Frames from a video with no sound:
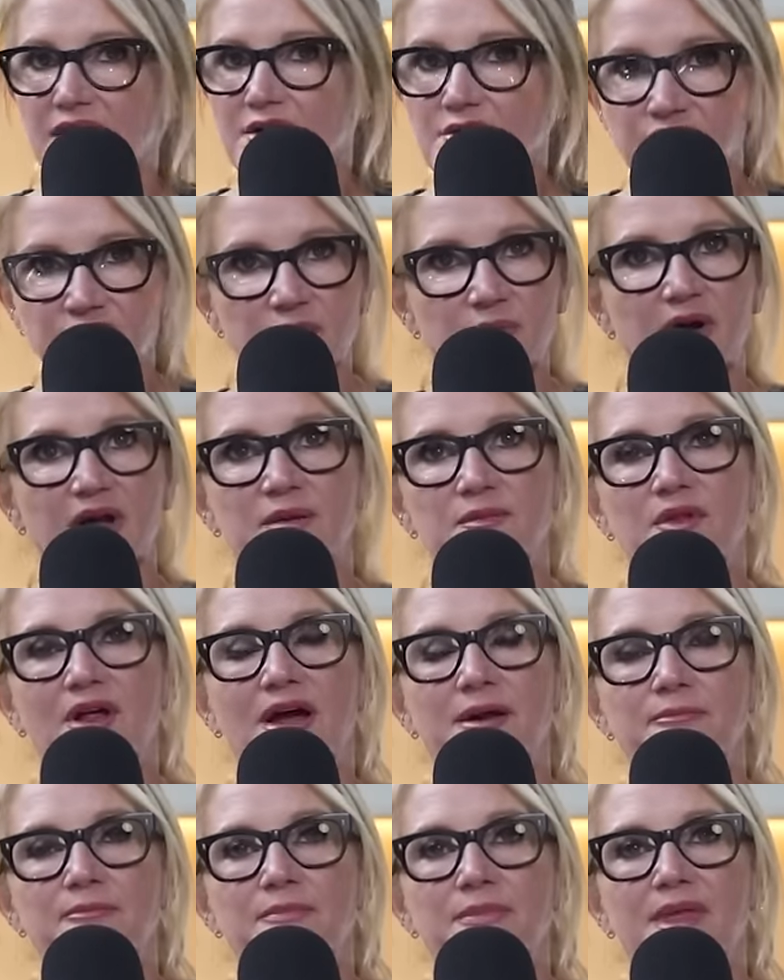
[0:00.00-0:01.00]
Here's the bottom
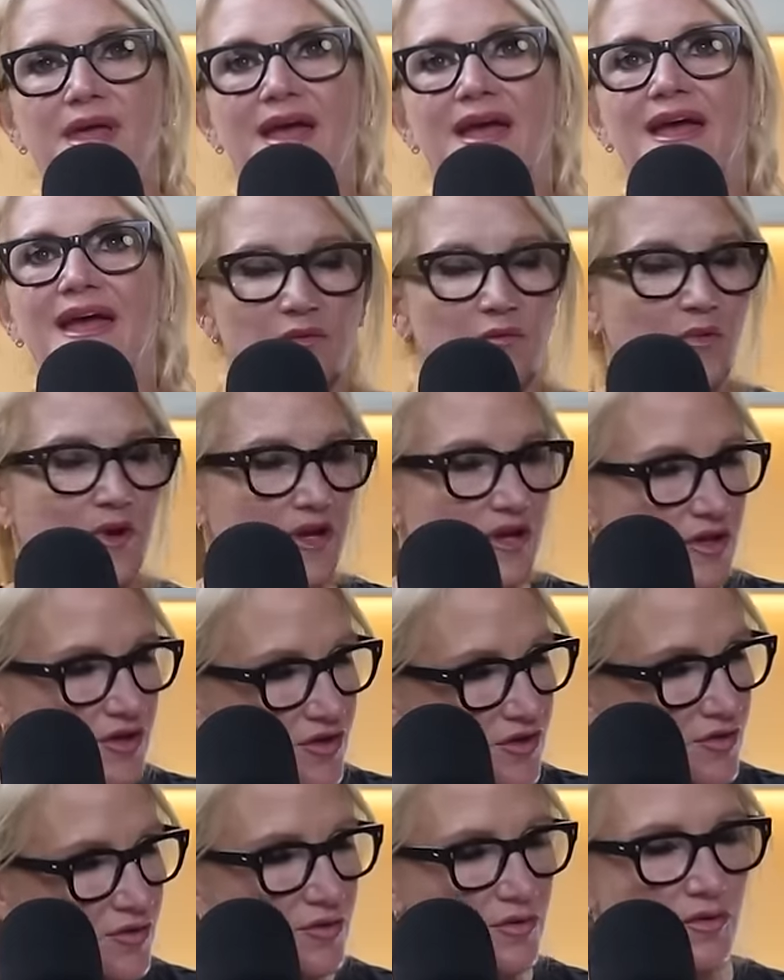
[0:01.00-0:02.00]
line. When
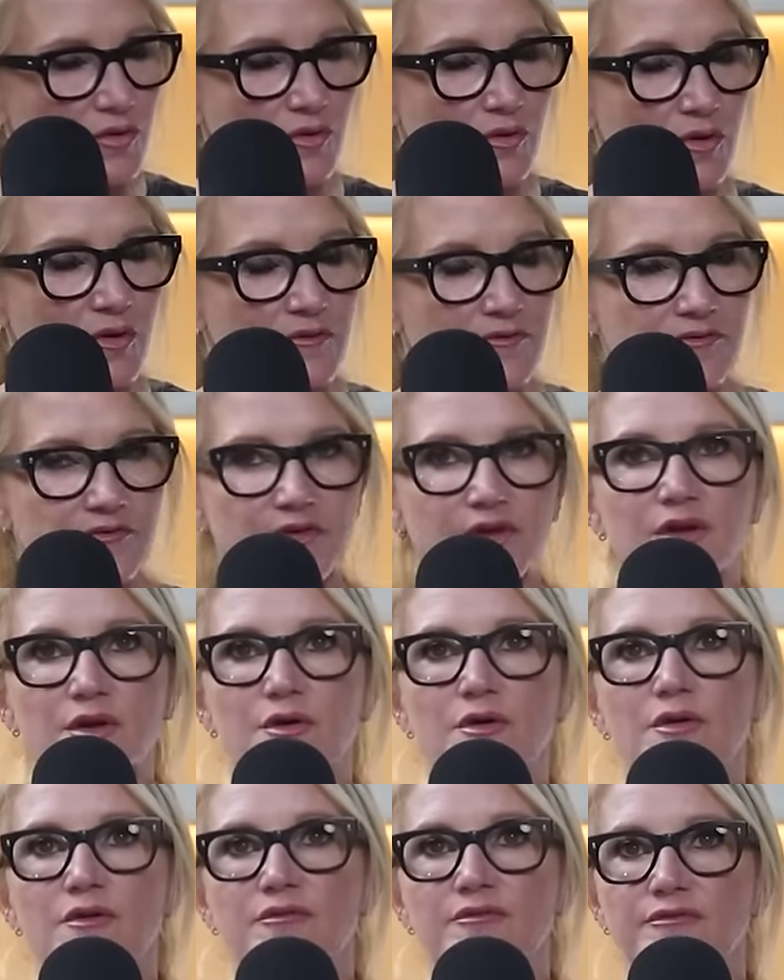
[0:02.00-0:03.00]
you
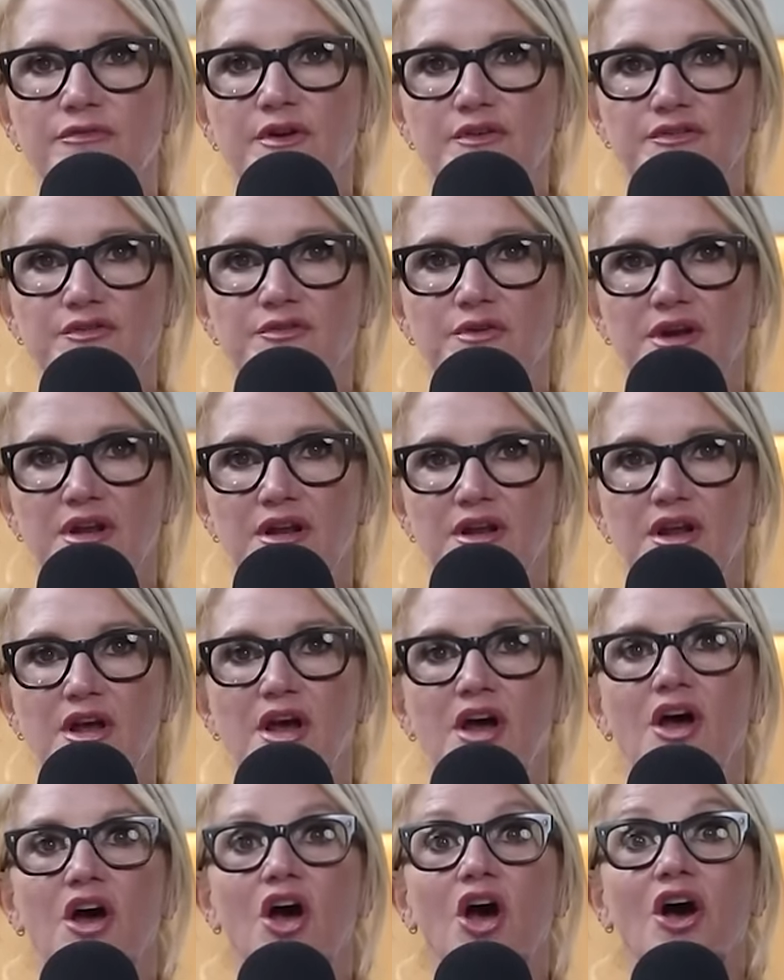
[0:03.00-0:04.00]
feel
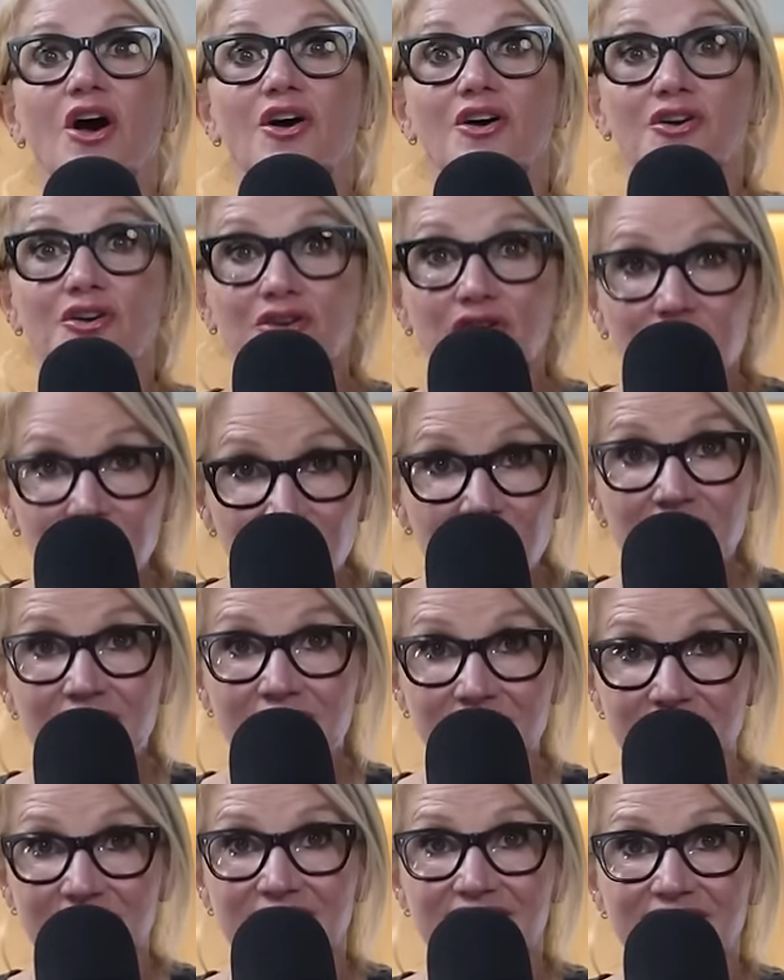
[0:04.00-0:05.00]
frustrated,
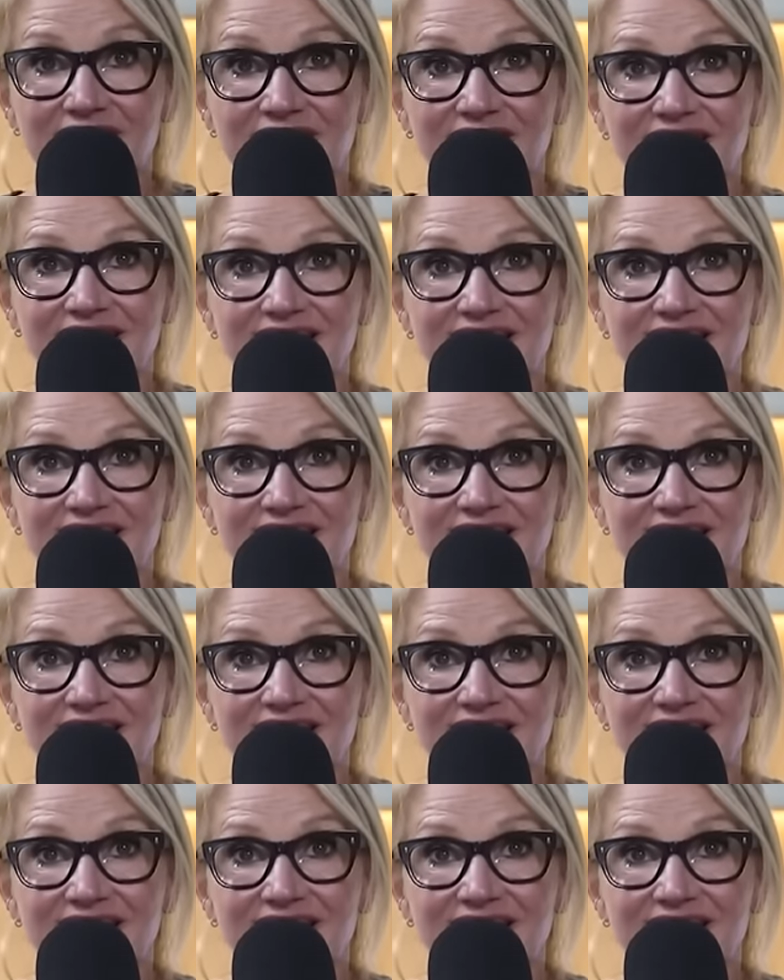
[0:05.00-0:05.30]
good.